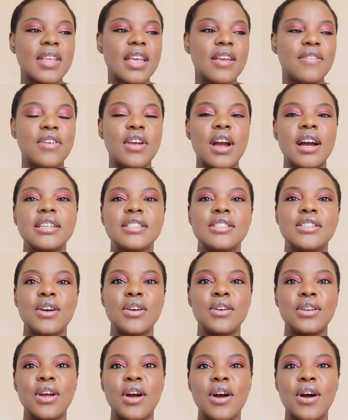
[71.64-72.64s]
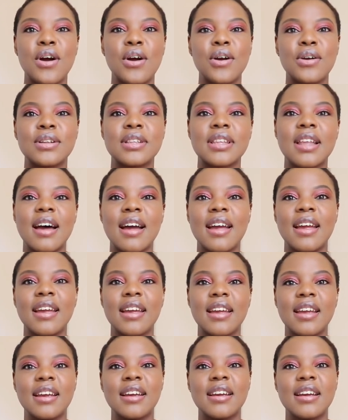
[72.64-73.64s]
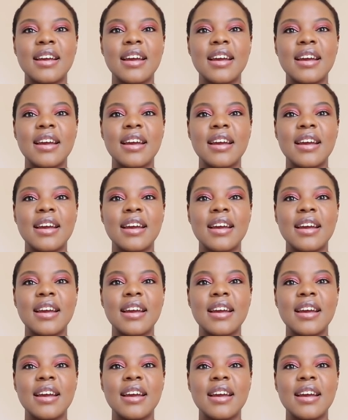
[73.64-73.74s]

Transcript: If you guys don't know, like,